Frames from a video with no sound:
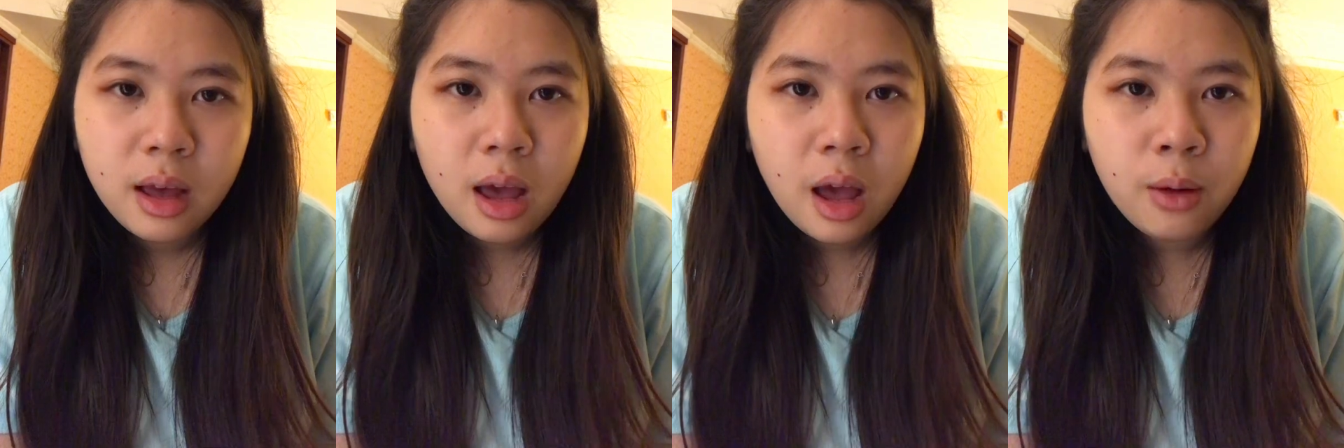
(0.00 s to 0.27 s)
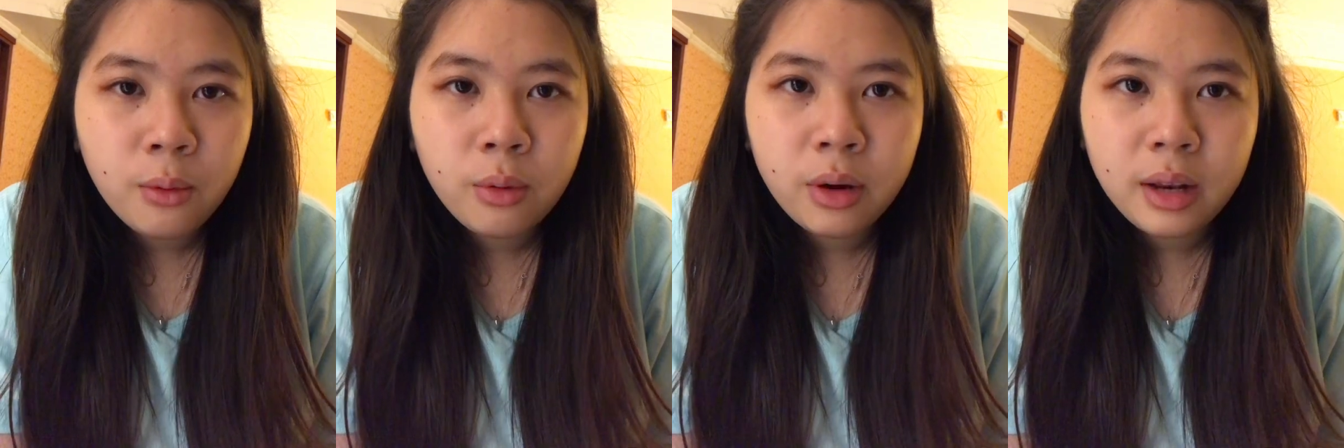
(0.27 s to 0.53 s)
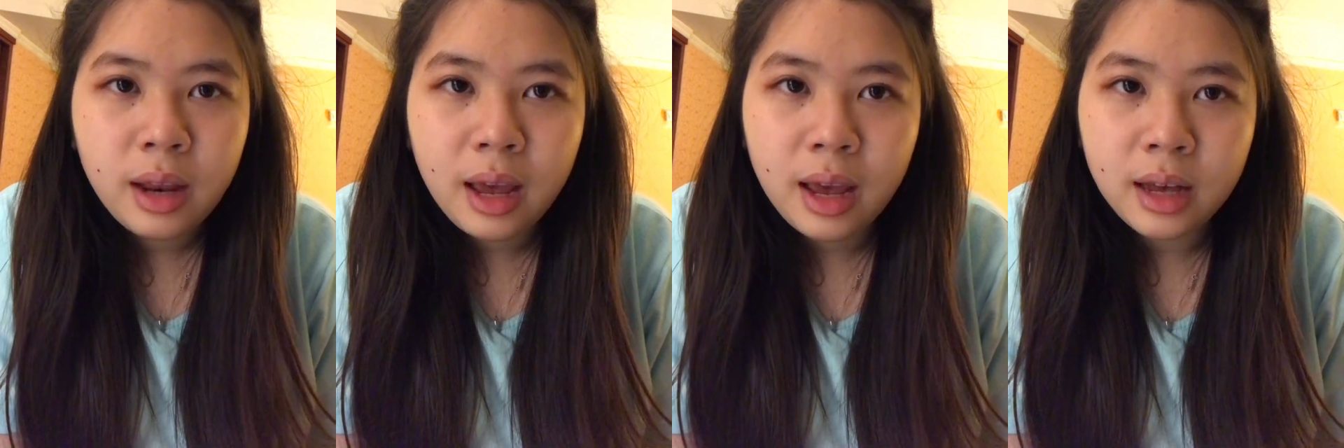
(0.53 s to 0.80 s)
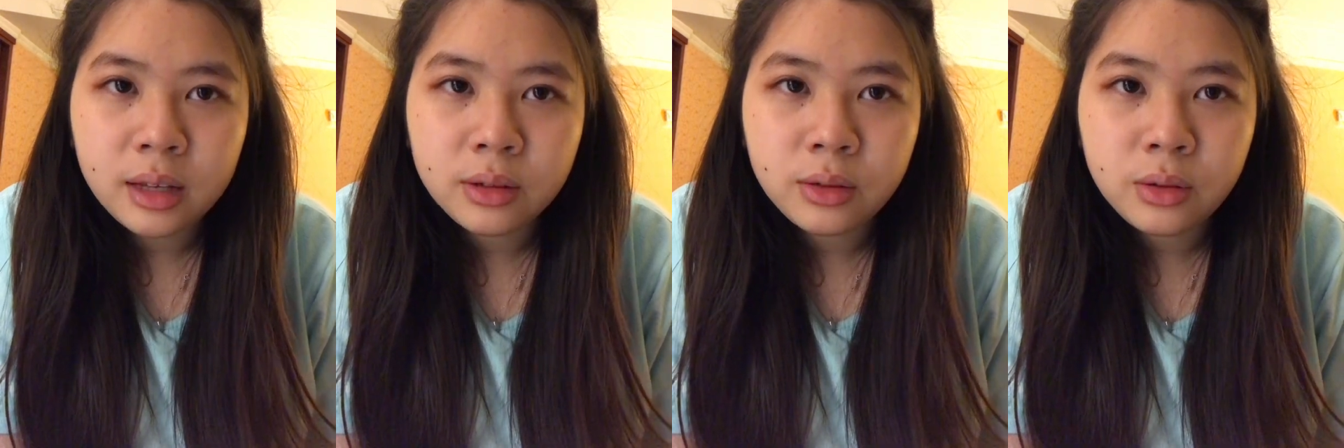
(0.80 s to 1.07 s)
Everyone
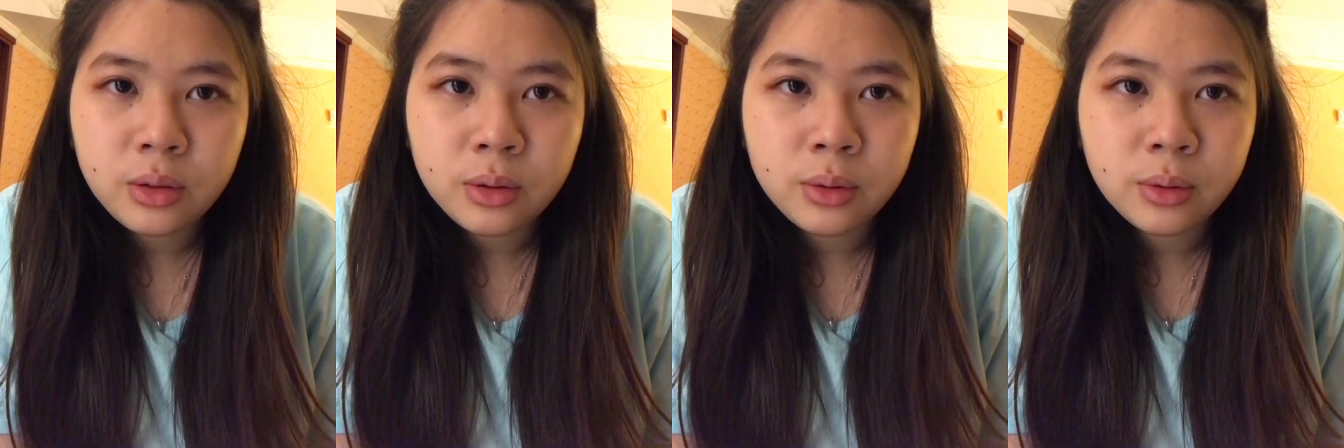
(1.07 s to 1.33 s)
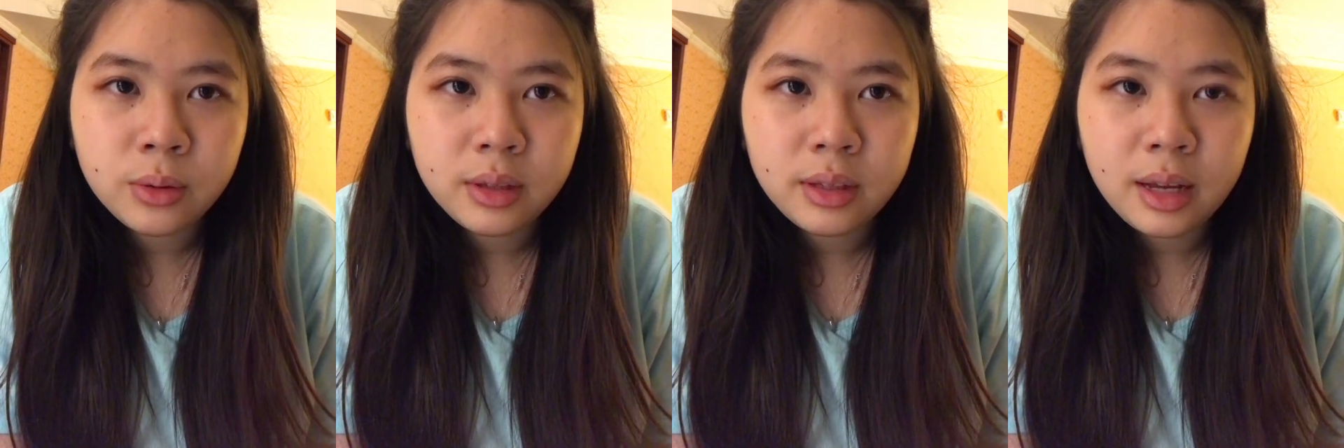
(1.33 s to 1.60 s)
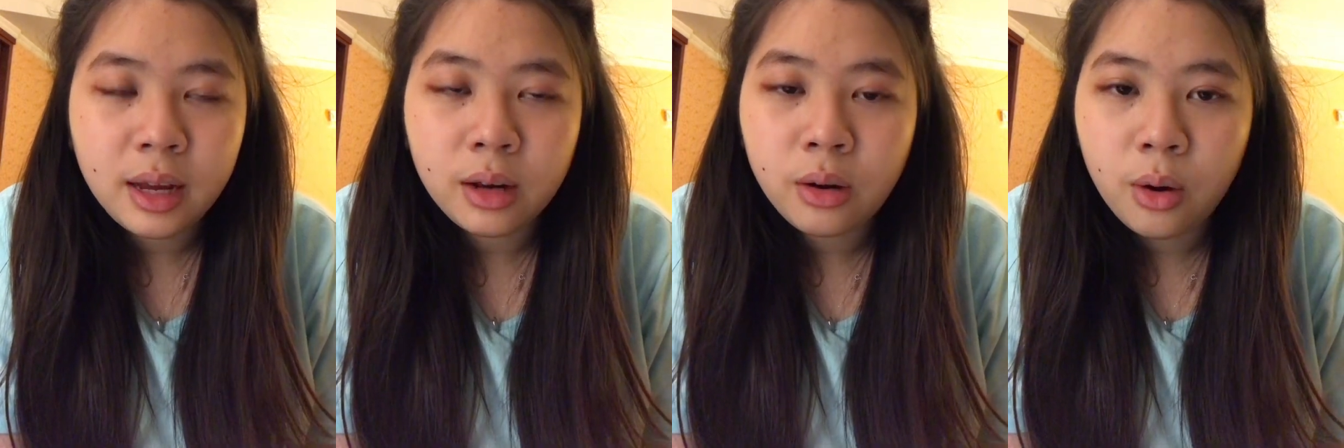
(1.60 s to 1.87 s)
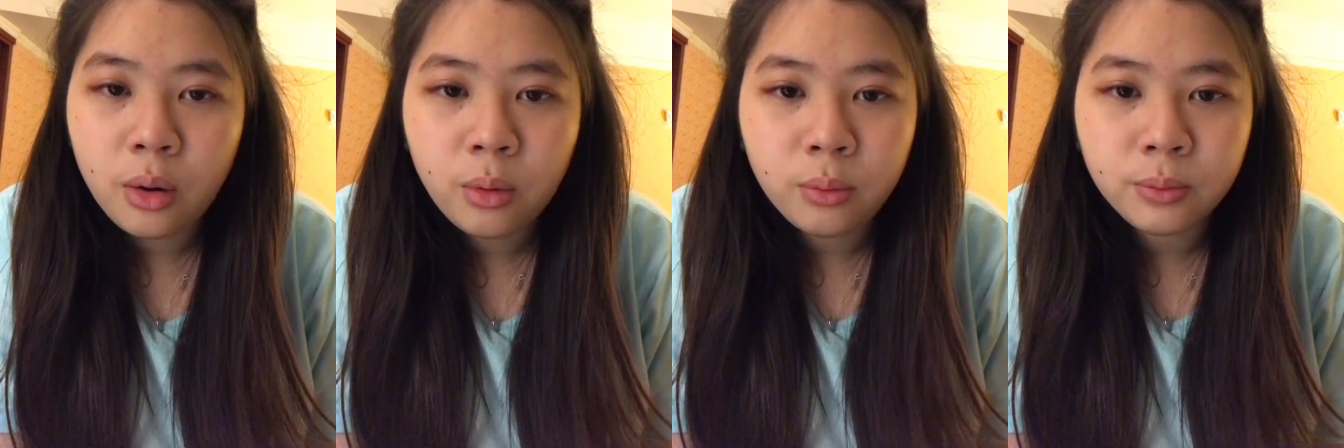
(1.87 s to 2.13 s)
has to stay at
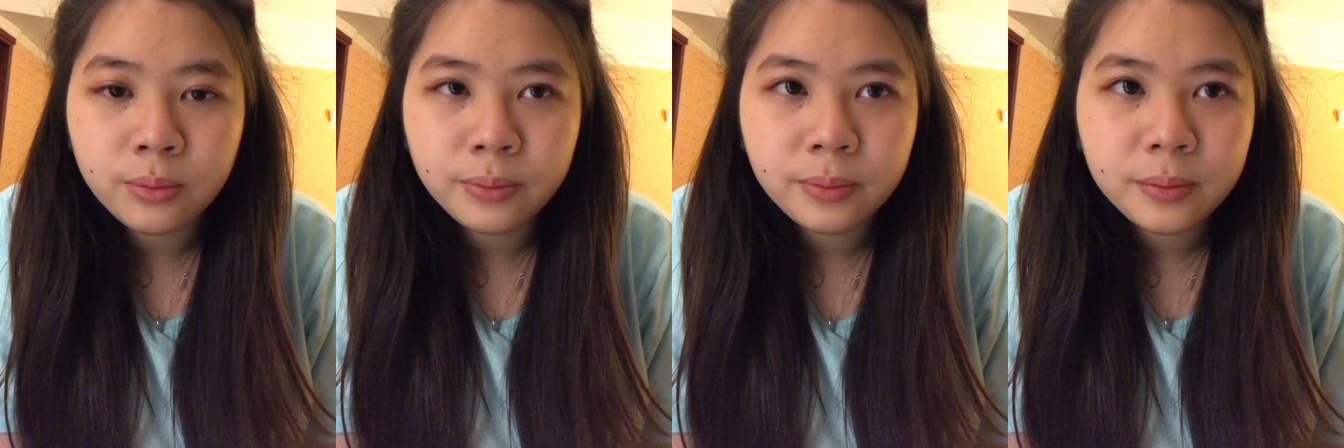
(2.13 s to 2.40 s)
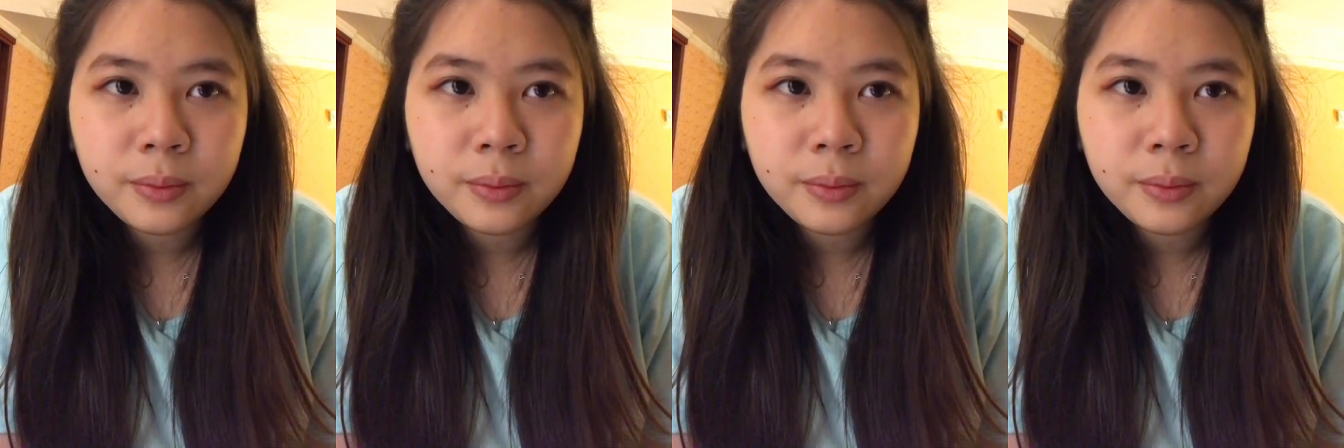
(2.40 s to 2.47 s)
home.